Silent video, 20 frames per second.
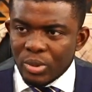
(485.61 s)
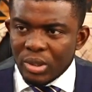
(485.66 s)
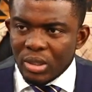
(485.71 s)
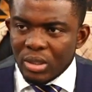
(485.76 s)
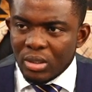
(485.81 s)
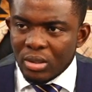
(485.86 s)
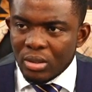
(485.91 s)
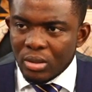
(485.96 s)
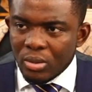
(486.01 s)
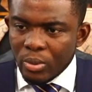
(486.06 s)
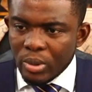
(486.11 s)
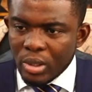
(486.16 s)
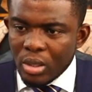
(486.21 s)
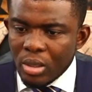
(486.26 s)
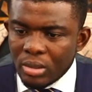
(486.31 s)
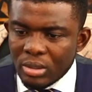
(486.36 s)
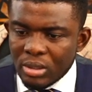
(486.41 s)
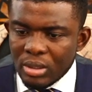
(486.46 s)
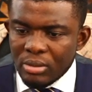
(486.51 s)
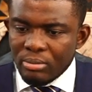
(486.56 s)
week, we
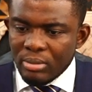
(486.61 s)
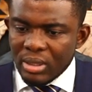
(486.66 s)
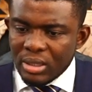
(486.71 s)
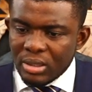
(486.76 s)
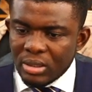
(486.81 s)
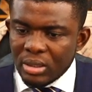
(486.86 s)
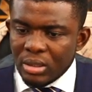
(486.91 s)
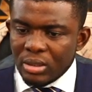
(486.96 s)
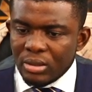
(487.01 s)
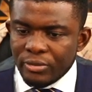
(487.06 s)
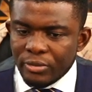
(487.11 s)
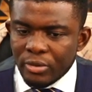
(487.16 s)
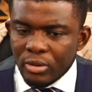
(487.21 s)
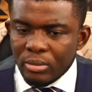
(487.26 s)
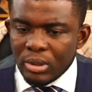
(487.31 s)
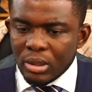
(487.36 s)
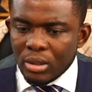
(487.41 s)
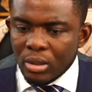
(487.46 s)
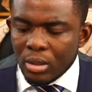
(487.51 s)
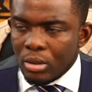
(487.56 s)
got a message
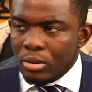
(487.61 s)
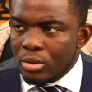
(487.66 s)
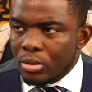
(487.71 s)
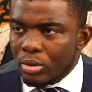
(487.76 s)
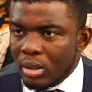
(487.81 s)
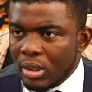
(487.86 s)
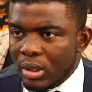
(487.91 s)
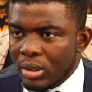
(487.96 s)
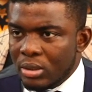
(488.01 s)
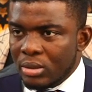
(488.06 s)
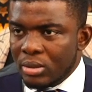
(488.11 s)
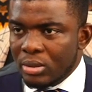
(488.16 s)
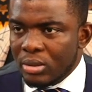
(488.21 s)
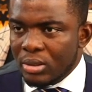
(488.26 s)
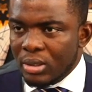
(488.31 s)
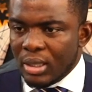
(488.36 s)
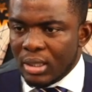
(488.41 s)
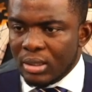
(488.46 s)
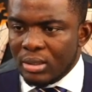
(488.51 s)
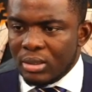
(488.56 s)
from the consulate
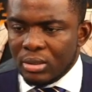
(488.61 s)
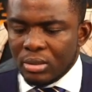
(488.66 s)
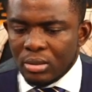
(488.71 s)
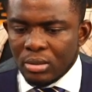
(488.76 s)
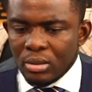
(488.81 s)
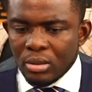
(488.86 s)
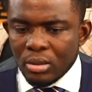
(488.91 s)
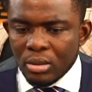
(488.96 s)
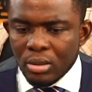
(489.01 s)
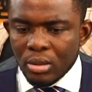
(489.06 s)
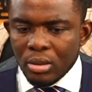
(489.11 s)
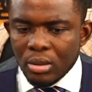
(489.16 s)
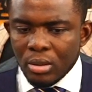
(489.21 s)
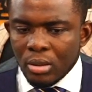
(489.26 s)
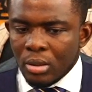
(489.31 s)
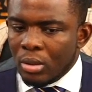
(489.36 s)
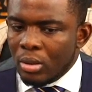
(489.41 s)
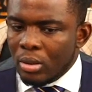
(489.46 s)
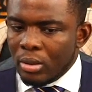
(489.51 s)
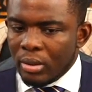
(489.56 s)
that
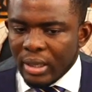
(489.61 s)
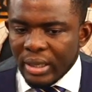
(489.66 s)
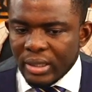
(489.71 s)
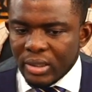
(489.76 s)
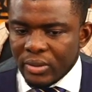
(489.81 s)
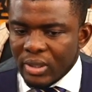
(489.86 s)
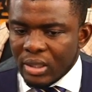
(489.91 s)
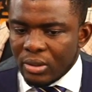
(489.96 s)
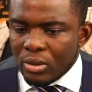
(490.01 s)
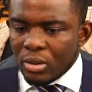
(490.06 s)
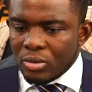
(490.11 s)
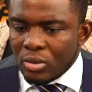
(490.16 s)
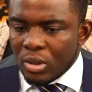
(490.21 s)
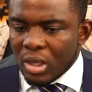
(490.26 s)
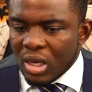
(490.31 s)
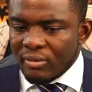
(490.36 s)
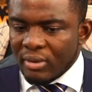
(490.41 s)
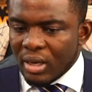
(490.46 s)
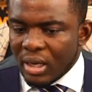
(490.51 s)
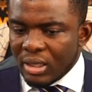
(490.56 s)
Nigeria does not
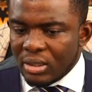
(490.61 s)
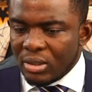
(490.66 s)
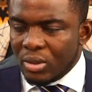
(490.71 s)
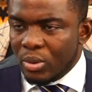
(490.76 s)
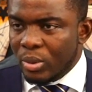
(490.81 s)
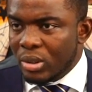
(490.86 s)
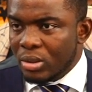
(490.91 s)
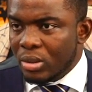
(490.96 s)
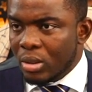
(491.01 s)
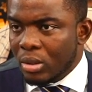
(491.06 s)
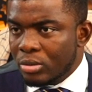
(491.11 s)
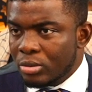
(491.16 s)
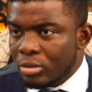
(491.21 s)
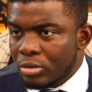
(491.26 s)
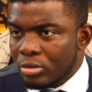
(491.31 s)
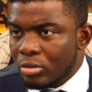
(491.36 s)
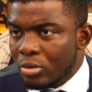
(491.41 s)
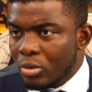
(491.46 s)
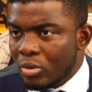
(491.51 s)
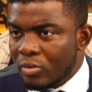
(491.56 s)
have adequate
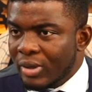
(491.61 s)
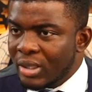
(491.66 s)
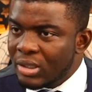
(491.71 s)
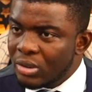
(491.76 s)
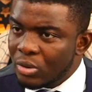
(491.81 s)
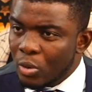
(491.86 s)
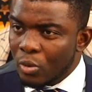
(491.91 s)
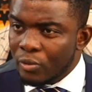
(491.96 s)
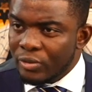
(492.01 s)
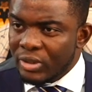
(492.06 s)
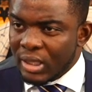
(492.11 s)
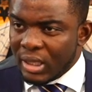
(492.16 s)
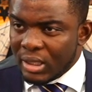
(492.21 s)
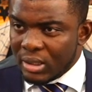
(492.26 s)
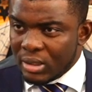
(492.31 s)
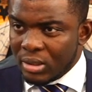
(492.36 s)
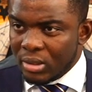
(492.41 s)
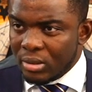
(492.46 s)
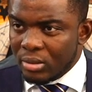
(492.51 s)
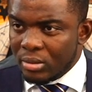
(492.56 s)
control over the
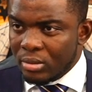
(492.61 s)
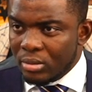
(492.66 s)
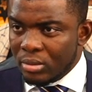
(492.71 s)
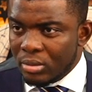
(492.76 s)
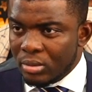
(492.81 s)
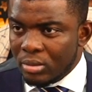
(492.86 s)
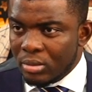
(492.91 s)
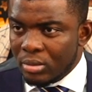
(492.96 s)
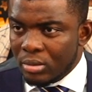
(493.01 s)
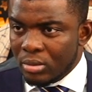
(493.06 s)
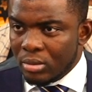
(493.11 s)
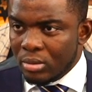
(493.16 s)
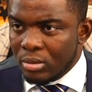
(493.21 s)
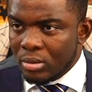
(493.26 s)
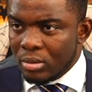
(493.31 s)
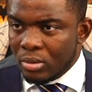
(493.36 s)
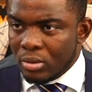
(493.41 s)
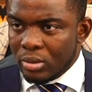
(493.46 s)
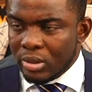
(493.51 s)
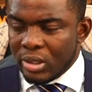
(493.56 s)
COVID-19.
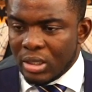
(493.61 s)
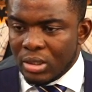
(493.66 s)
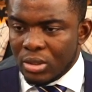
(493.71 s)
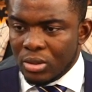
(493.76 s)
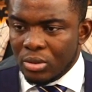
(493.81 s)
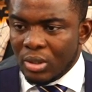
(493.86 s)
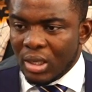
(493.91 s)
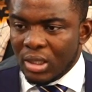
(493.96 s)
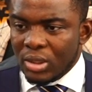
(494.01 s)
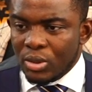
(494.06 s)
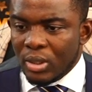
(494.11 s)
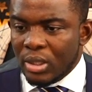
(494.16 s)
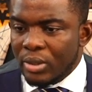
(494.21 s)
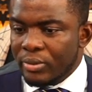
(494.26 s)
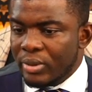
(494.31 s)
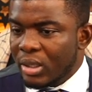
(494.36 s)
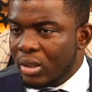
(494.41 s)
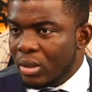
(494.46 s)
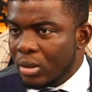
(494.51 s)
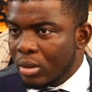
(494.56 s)
There is no actual
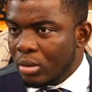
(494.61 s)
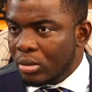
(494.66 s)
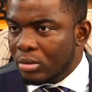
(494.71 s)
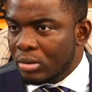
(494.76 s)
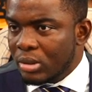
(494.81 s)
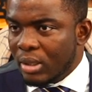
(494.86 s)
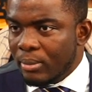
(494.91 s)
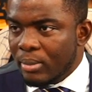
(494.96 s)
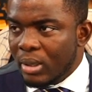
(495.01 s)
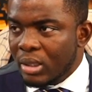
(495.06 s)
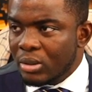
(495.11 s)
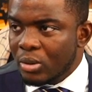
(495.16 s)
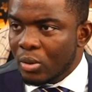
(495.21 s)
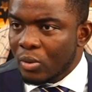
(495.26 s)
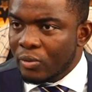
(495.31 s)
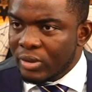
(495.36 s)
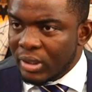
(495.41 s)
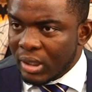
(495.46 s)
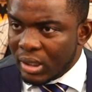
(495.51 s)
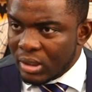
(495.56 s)
record about the
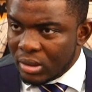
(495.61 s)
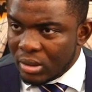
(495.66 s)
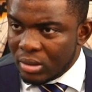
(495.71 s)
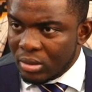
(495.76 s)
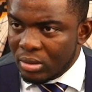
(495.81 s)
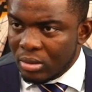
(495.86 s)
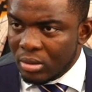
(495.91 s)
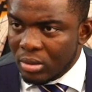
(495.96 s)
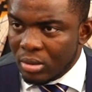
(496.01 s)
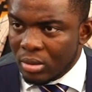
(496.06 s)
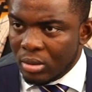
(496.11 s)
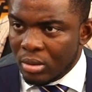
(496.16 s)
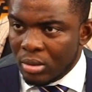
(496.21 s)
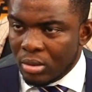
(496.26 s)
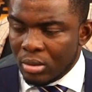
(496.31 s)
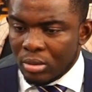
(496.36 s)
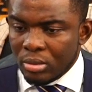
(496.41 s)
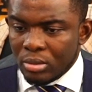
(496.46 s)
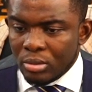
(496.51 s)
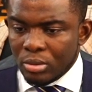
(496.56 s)
COVID-19.
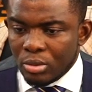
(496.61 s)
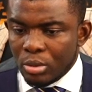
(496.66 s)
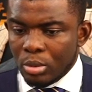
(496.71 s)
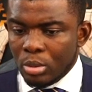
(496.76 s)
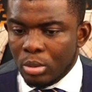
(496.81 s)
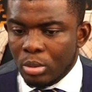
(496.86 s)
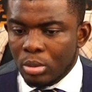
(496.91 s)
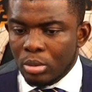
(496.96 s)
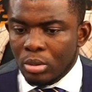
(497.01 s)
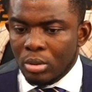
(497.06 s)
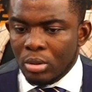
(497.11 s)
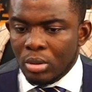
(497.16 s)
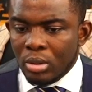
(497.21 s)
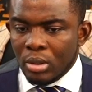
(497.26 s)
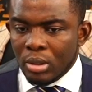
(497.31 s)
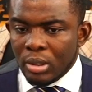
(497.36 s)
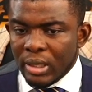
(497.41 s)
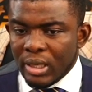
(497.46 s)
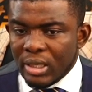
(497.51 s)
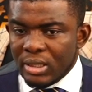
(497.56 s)
So
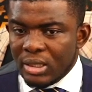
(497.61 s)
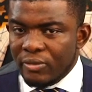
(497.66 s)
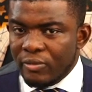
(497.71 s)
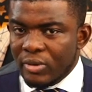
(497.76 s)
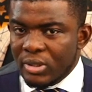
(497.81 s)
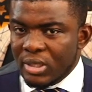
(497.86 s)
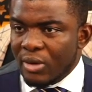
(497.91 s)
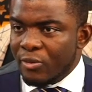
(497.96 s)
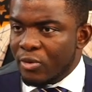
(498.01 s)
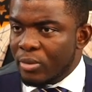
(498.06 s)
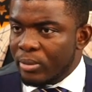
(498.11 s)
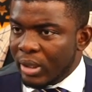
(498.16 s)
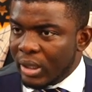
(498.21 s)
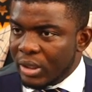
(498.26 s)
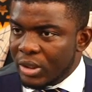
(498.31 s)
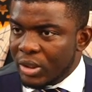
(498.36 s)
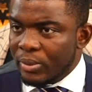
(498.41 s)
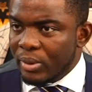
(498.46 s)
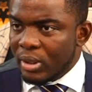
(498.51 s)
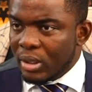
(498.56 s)
getting visa from
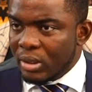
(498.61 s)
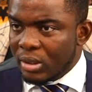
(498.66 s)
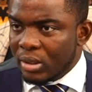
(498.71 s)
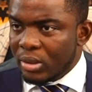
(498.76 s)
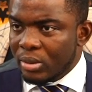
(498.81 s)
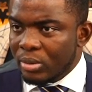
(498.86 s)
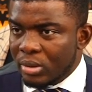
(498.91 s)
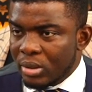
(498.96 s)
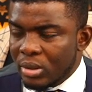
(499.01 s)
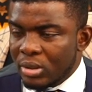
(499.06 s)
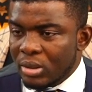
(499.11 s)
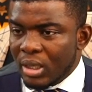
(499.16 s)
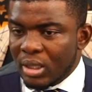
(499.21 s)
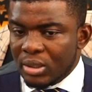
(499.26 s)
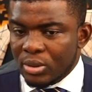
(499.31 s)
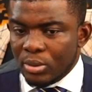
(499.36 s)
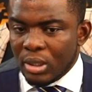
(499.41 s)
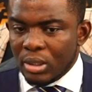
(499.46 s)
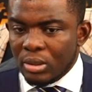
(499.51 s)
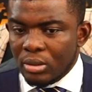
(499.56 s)
Nigeria now is
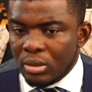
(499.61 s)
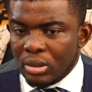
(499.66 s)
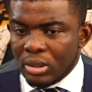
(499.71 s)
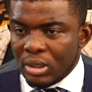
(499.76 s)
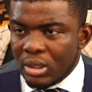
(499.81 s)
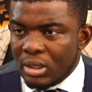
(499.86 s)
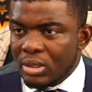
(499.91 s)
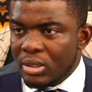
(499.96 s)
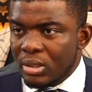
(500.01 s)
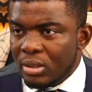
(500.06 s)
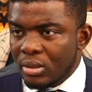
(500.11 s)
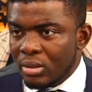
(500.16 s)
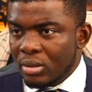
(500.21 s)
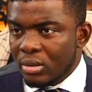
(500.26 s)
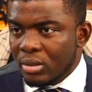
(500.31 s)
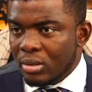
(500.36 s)
actually not easy.